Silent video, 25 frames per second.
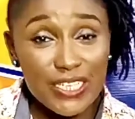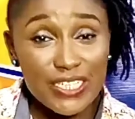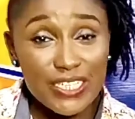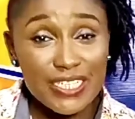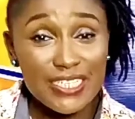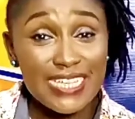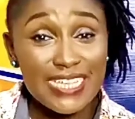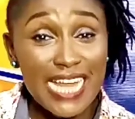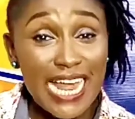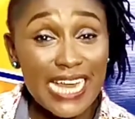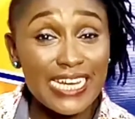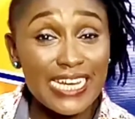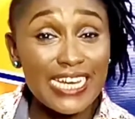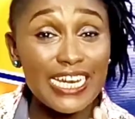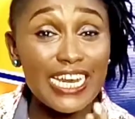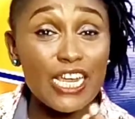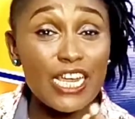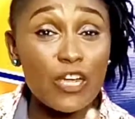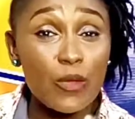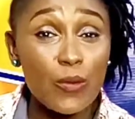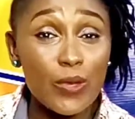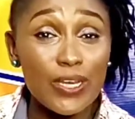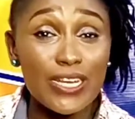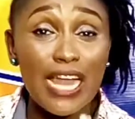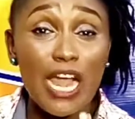That
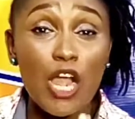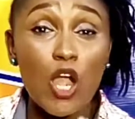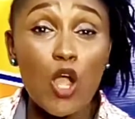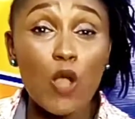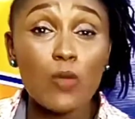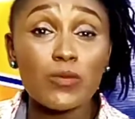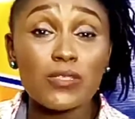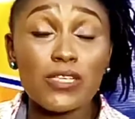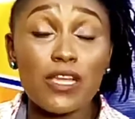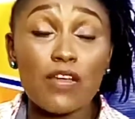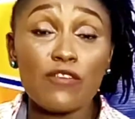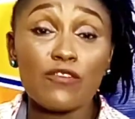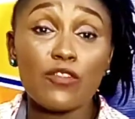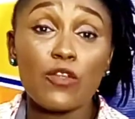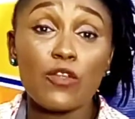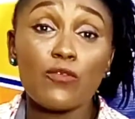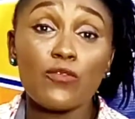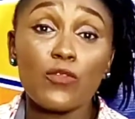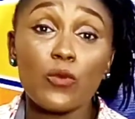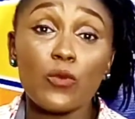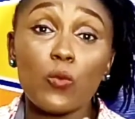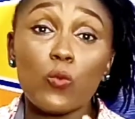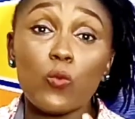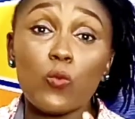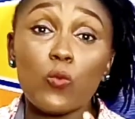liquid that comes out of
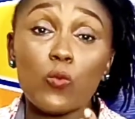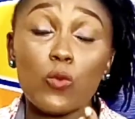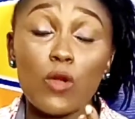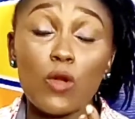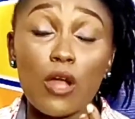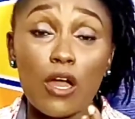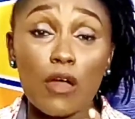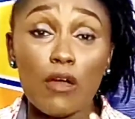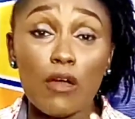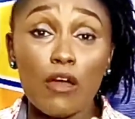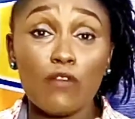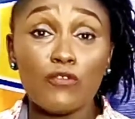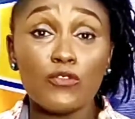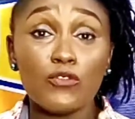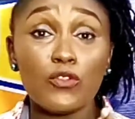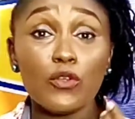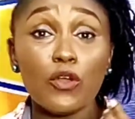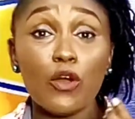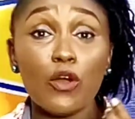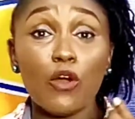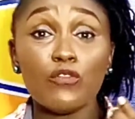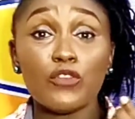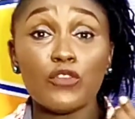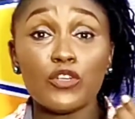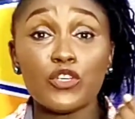
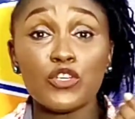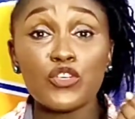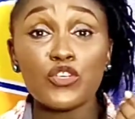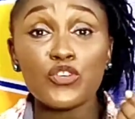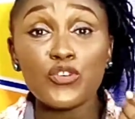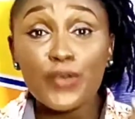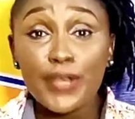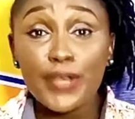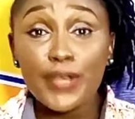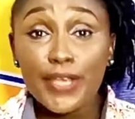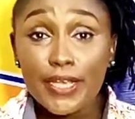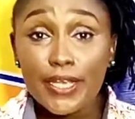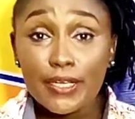the tree.